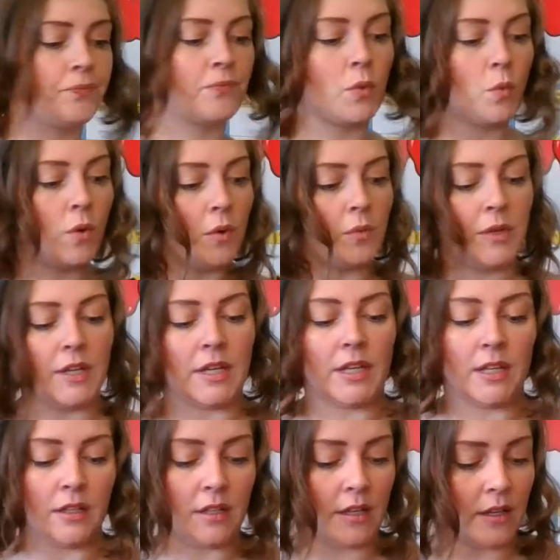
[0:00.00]
what we
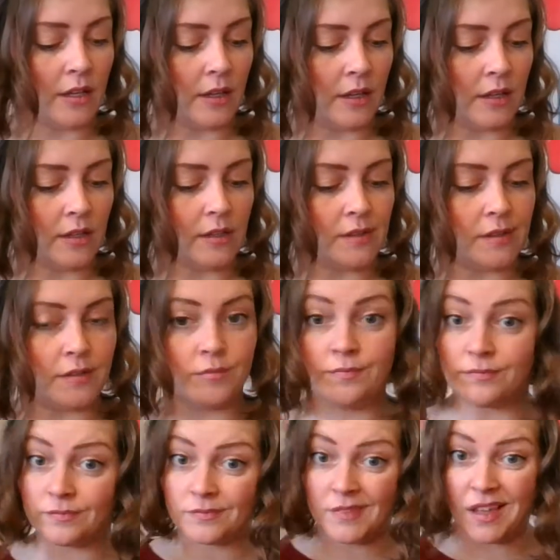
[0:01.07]
need is
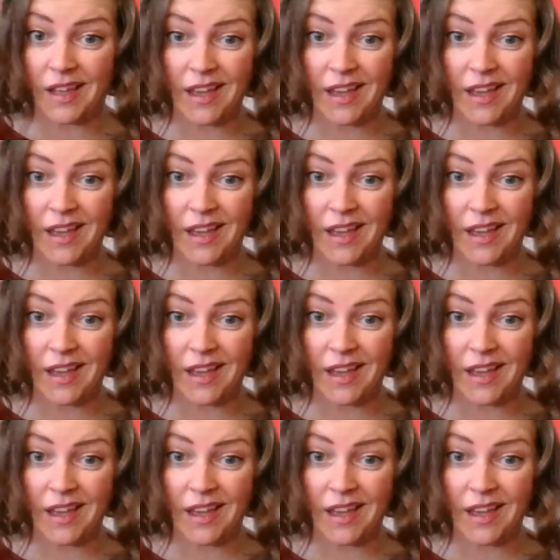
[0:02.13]
a